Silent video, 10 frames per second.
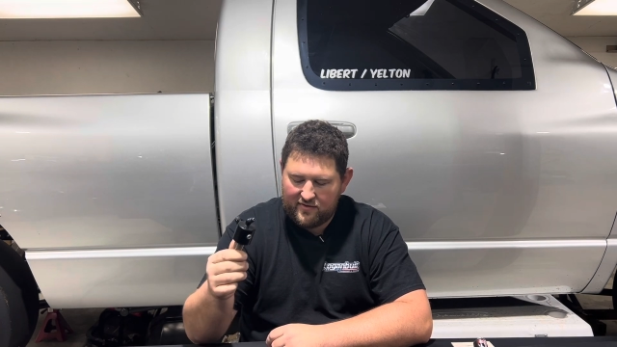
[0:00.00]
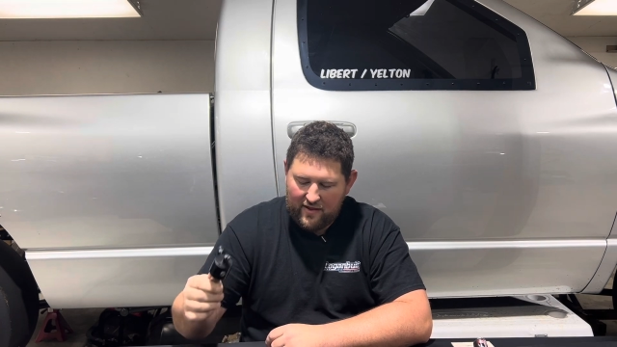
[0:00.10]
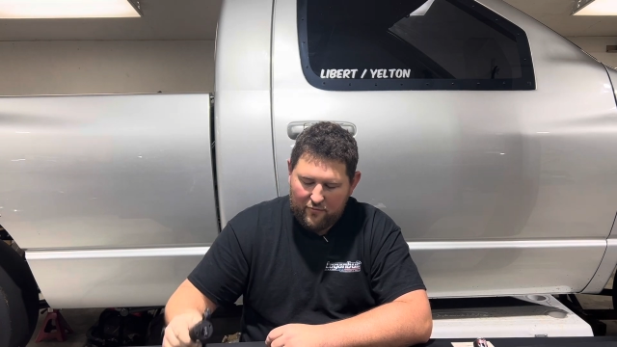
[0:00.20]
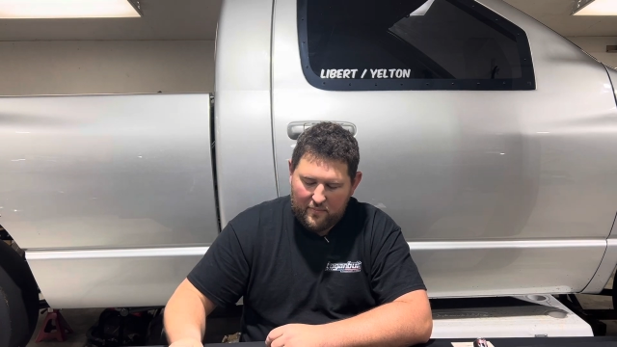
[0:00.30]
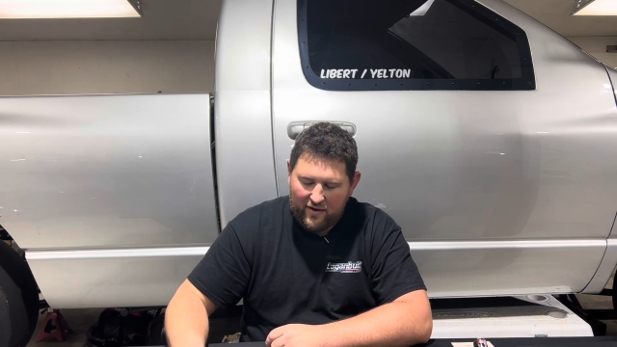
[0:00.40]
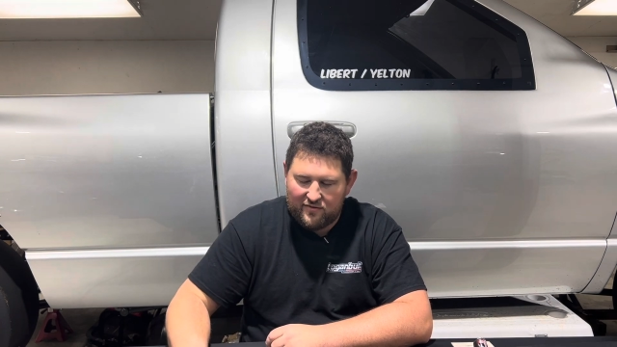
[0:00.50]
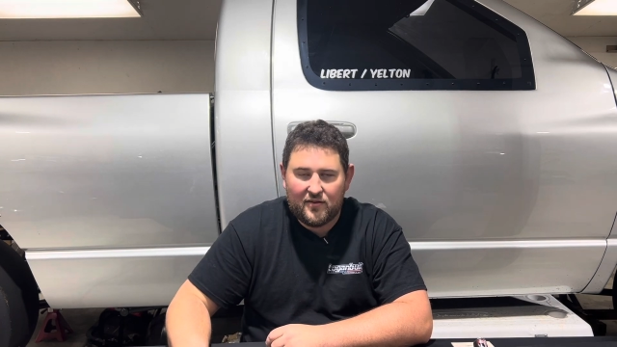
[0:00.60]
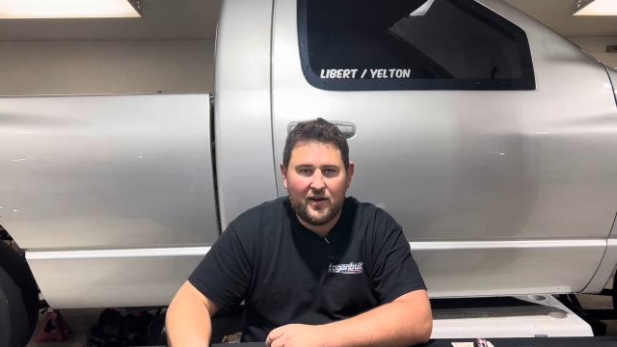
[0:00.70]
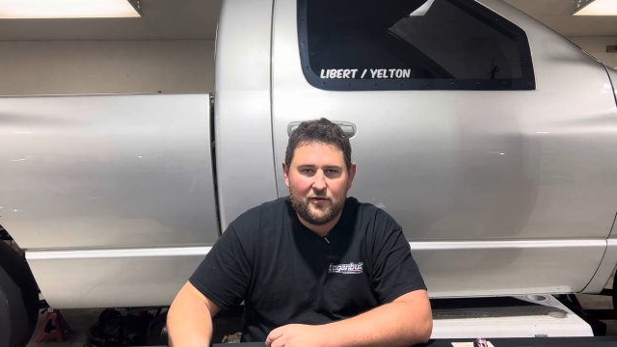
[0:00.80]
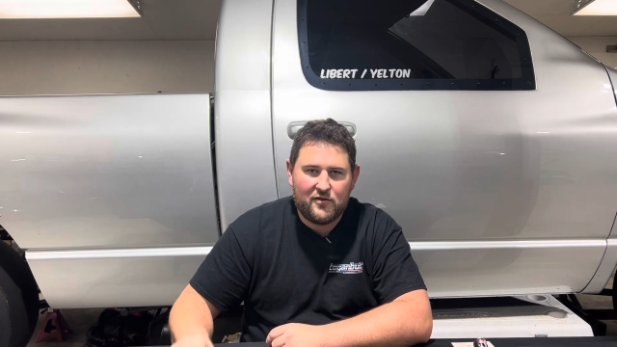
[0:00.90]
7 pounds of
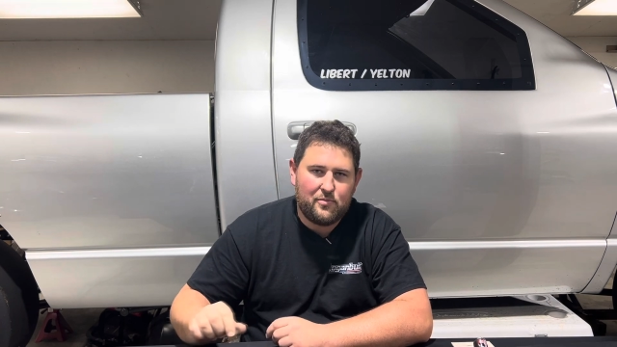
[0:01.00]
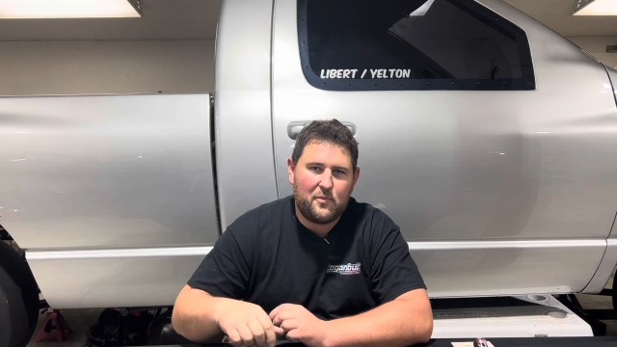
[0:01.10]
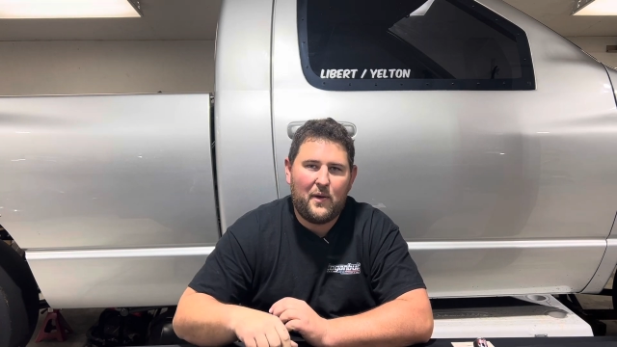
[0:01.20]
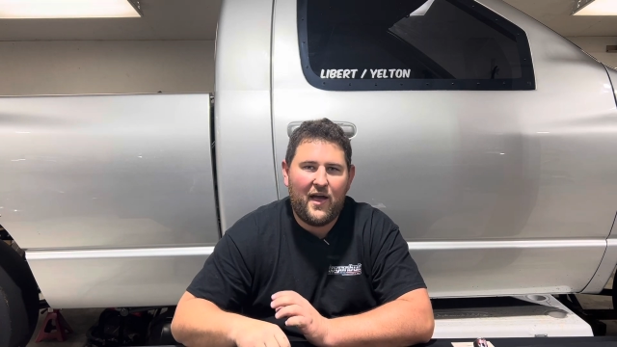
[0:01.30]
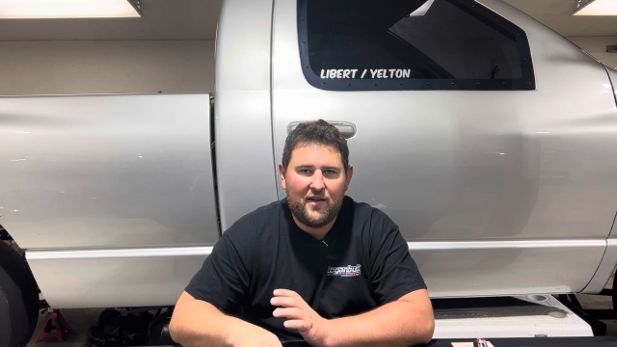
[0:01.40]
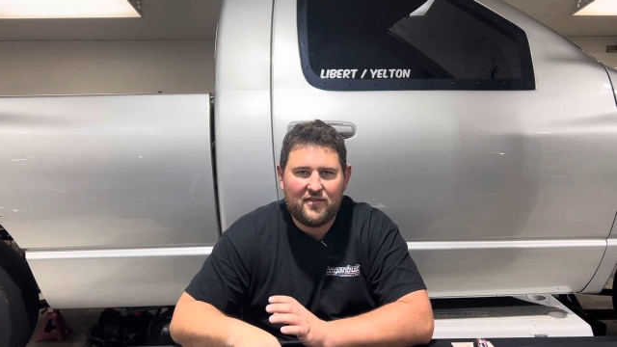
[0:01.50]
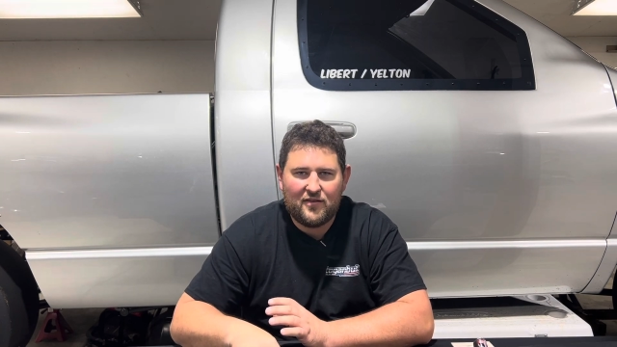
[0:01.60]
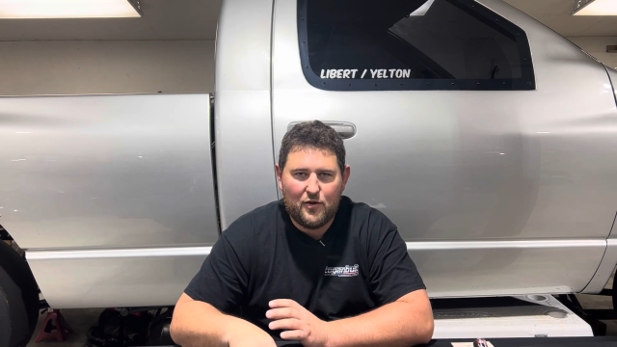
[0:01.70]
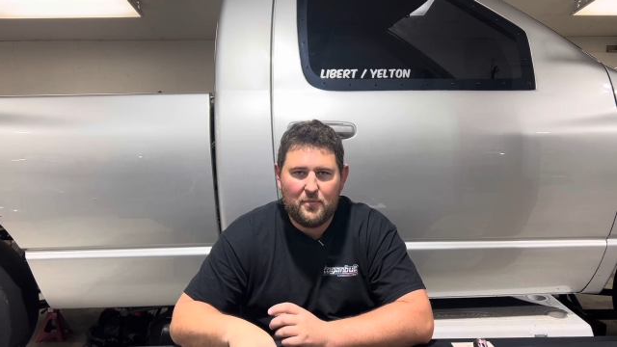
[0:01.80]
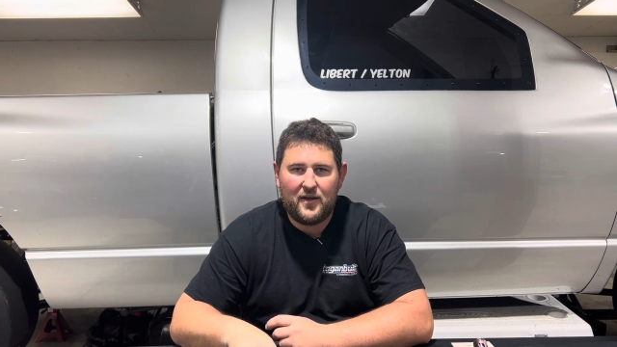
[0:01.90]
nitrous per pass,
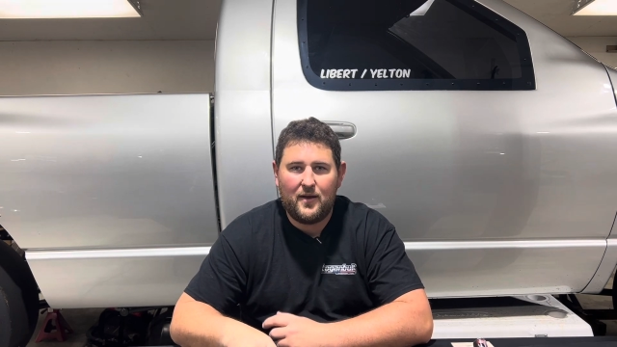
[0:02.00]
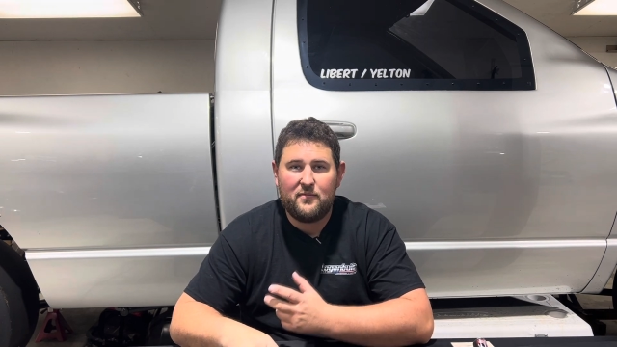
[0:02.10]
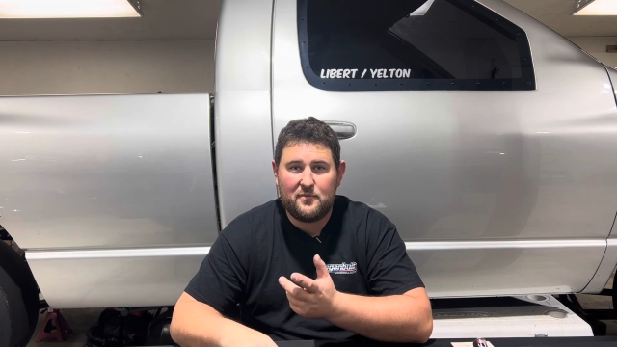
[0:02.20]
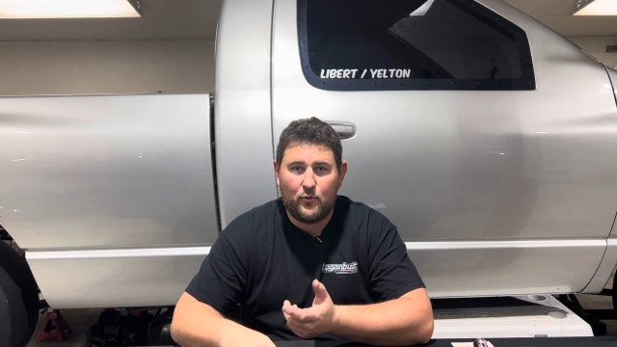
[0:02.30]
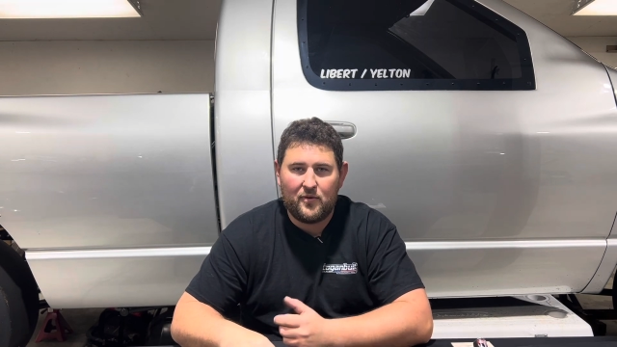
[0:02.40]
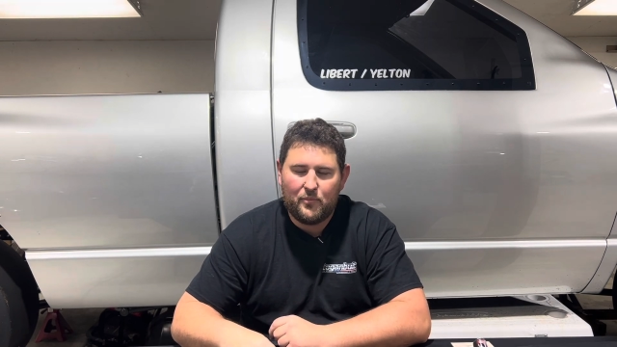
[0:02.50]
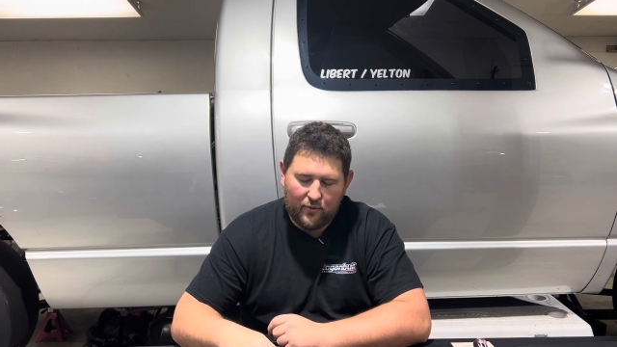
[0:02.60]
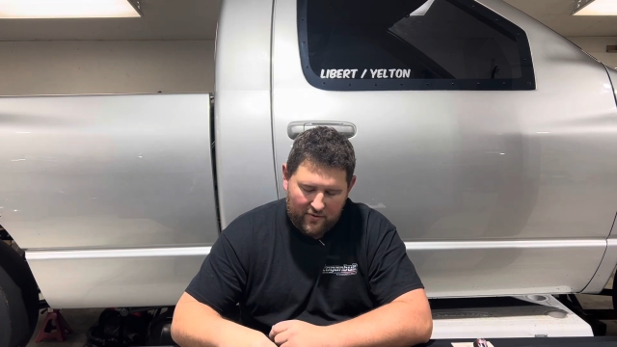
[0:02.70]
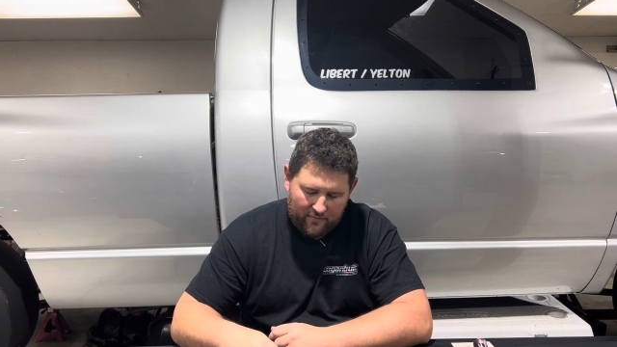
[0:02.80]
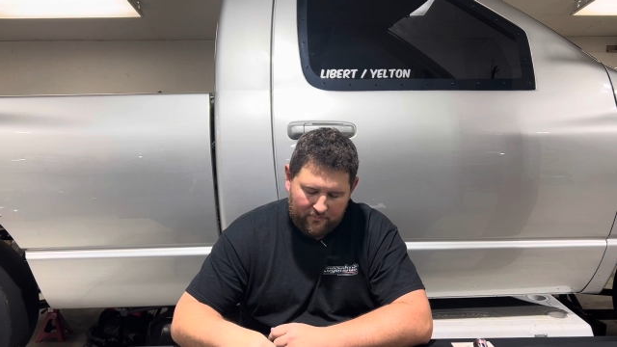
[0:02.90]
it becomes more
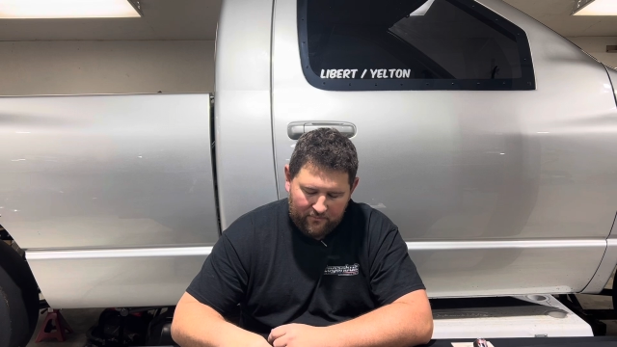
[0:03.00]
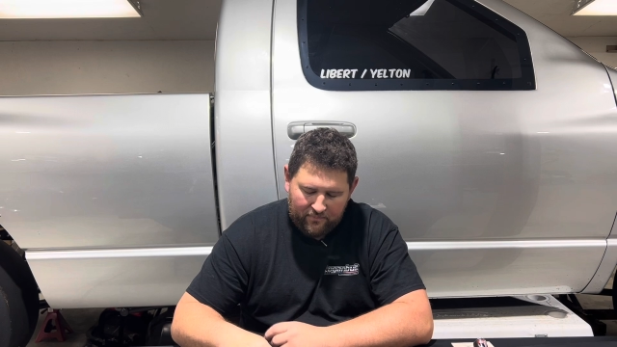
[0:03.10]
important.